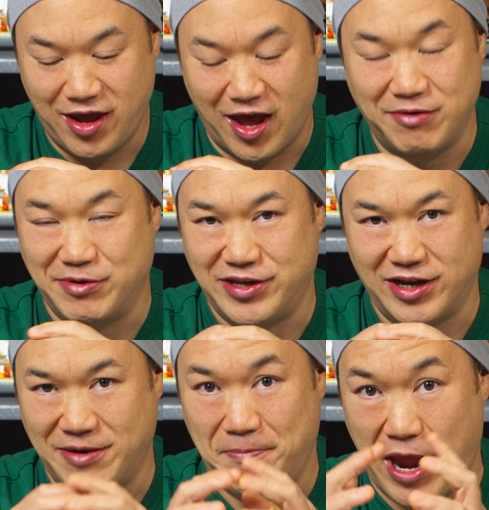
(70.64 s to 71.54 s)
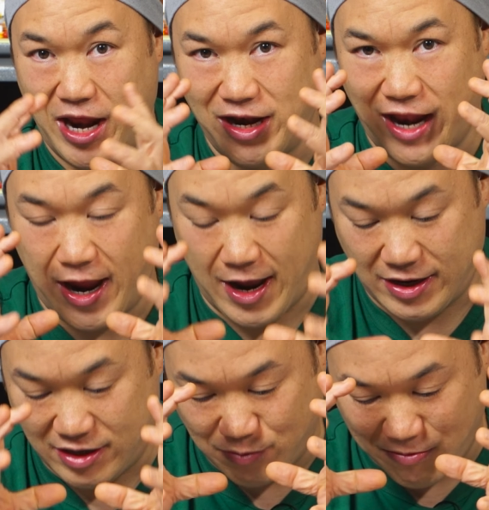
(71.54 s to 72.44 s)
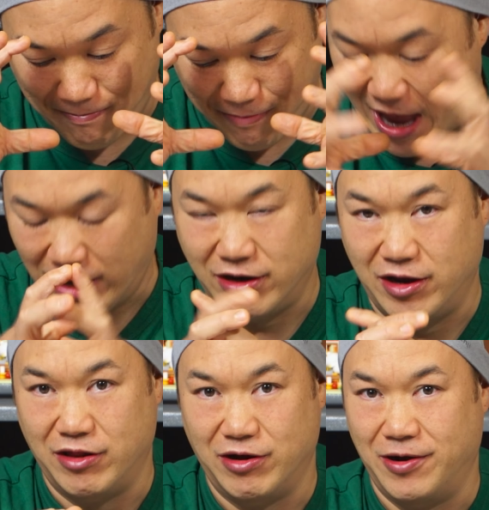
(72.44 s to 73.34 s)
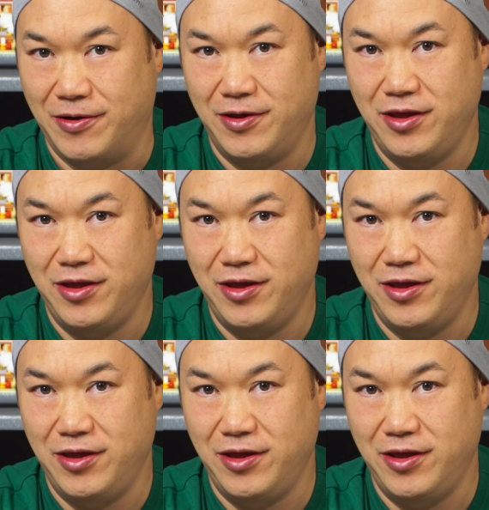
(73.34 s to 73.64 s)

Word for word: And if it's such a pain in the ass to put back together.